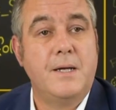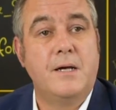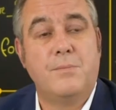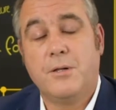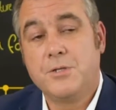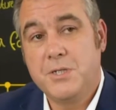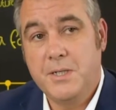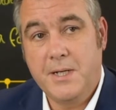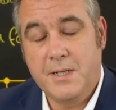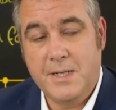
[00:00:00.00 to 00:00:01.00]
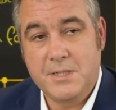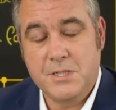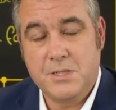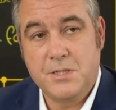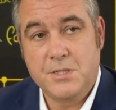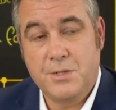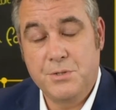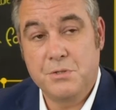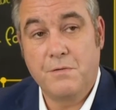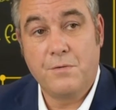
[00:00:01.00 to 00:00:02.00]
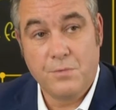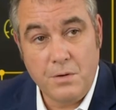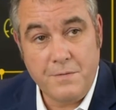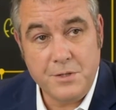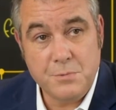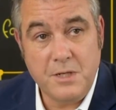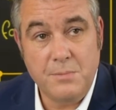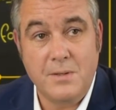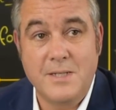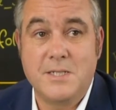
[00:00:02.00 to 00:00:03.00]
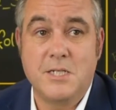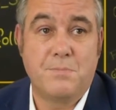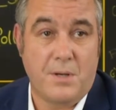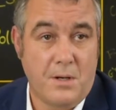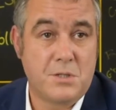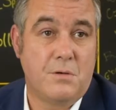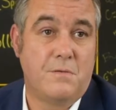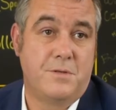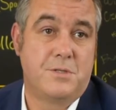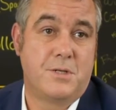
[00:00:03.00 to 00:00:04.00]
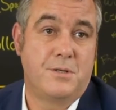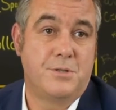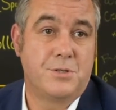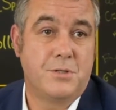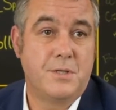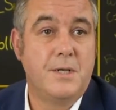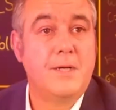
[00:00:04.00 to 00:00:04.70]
And whilst Genie Connect isn't a solution for all of those people, it is part of the solution,